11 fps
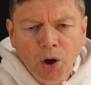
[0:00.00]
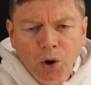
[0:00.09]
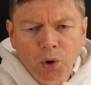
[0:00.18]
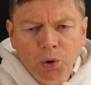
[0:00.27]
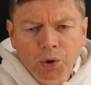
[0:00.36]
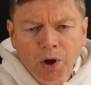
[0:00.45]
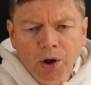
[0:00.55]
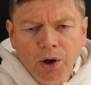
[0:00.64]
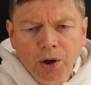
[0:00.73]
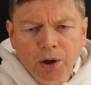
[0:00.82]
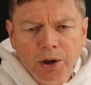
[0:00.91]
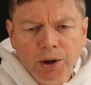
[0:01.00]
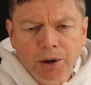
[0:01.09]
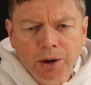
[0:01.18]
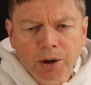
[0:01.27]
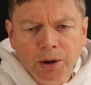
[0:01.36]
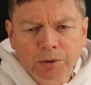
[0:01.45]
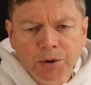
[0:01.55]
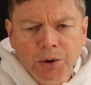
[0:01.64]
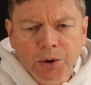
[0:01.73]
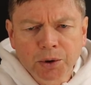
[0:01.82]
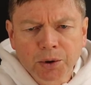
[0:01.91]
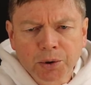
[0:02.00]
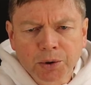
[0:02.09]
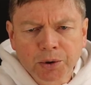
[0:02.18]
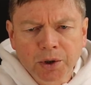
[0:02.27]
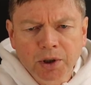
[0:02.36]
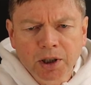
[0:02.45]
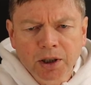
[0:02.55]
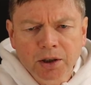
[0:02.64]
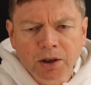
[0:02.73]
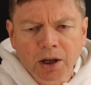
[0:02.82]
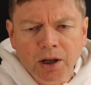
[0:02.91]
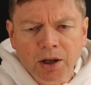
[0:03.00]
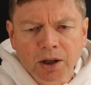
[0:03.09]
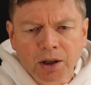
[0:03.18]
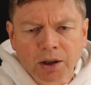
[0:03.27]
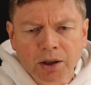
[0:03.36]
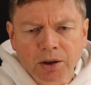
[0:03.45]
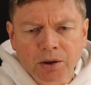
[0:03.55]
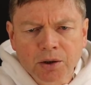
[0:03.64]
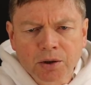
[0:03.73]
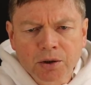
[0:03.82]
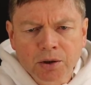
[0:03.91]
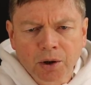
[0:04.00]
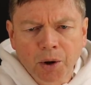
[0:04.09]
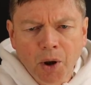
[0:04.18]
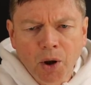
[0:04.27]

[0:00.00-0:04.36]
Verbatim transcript: O God of truth, you detest